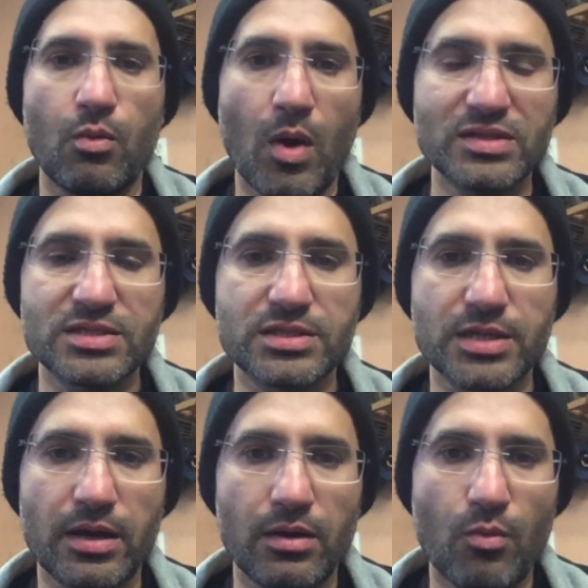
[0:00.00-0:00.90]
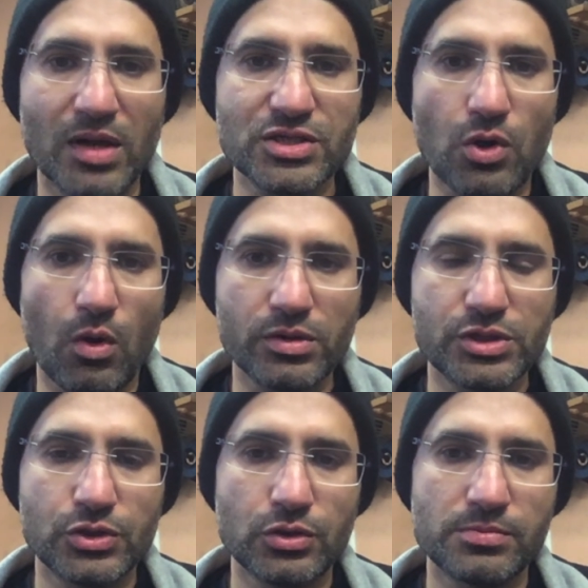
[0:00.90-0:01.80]
Once all the
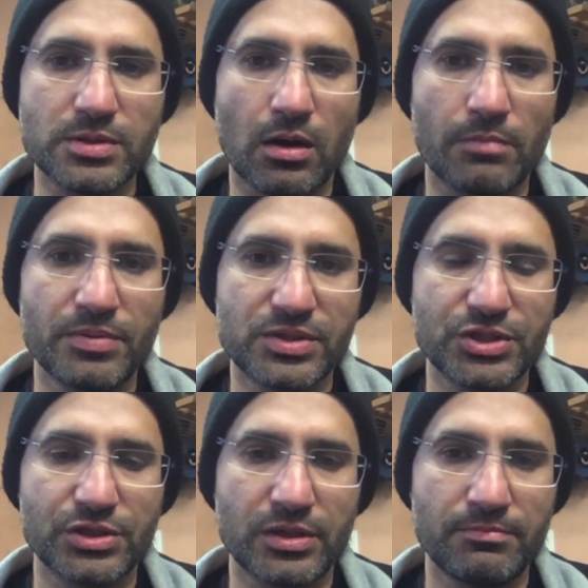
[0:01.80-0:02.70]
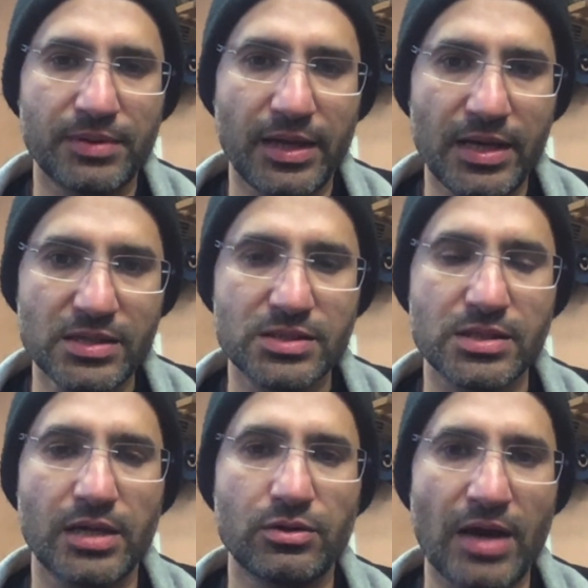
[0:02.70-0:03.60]
tubes are positioned in place
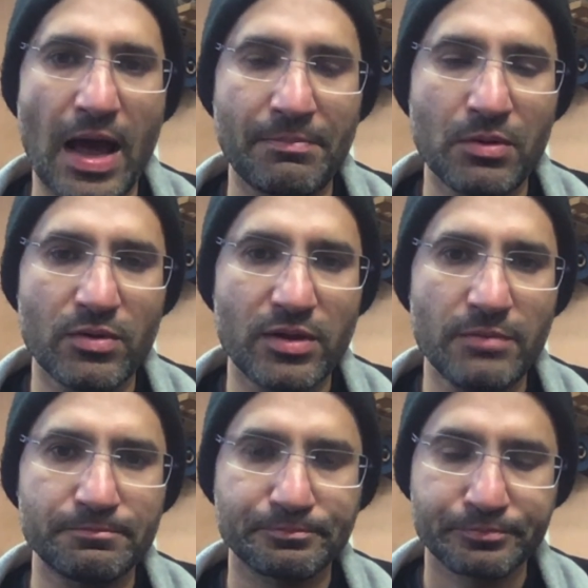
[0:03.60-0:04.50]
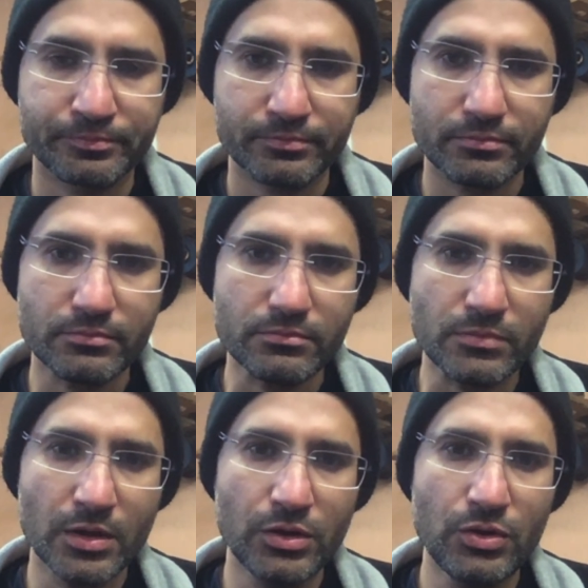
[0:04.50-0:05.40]
and you're happy with them,
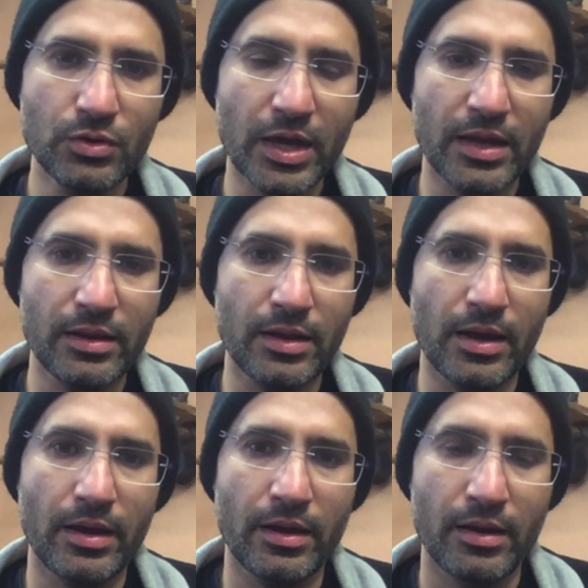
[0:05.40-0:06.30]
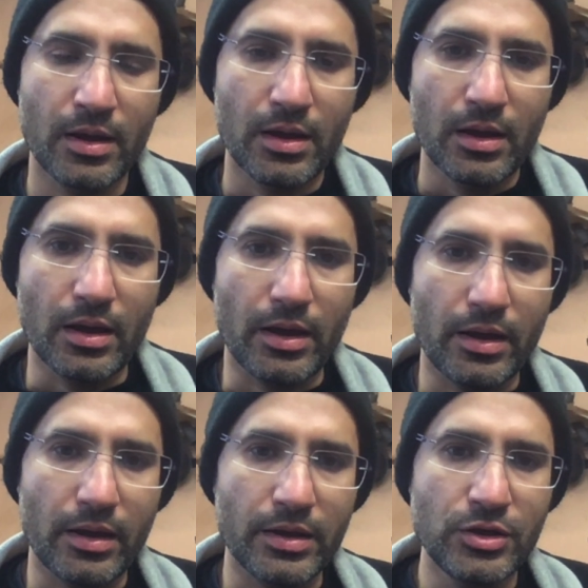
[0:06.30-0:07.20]
you can
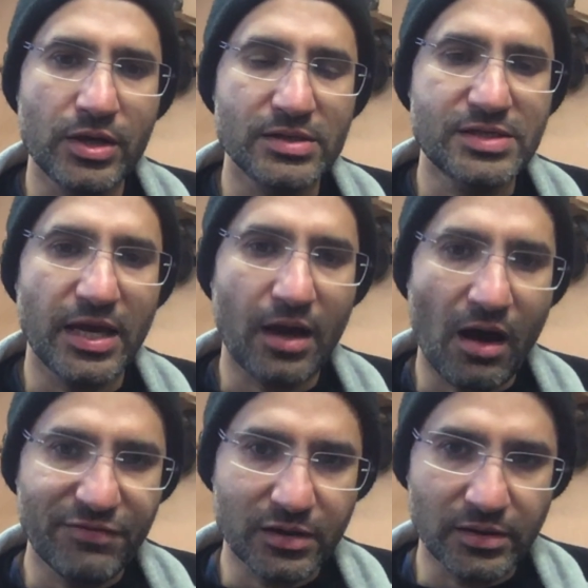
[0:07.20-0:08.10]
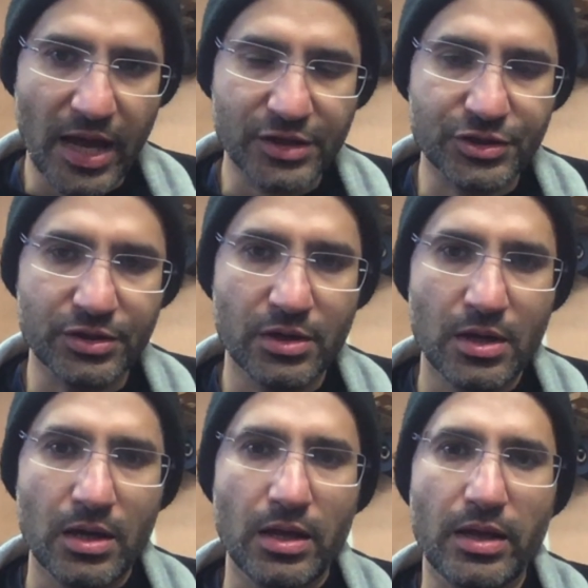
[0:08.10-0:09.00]
take off the collector
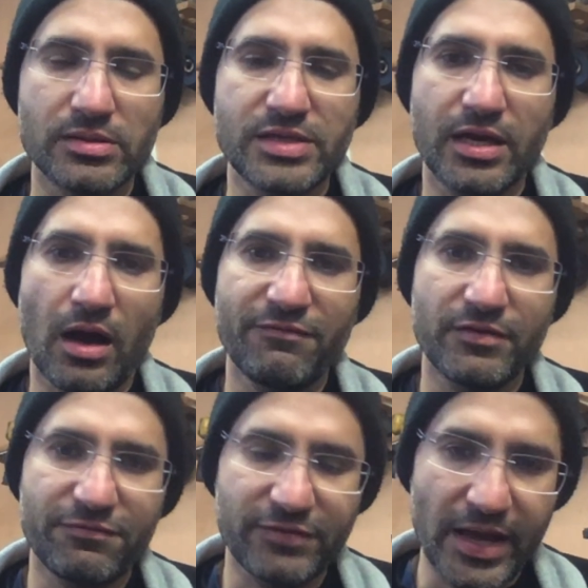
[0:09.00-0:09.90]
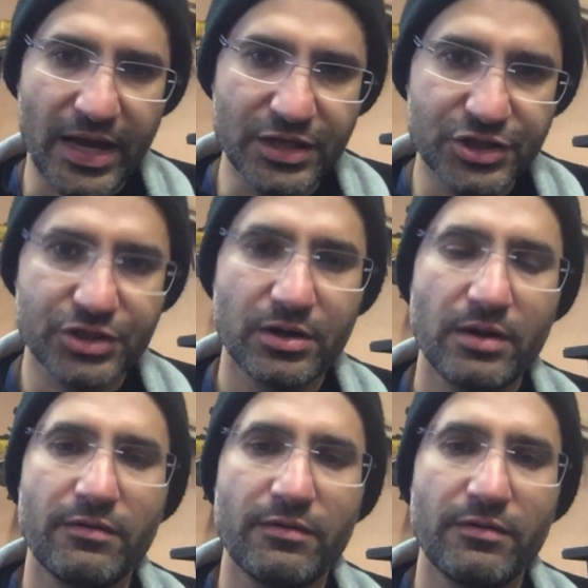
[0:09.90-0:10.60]
and take off the flange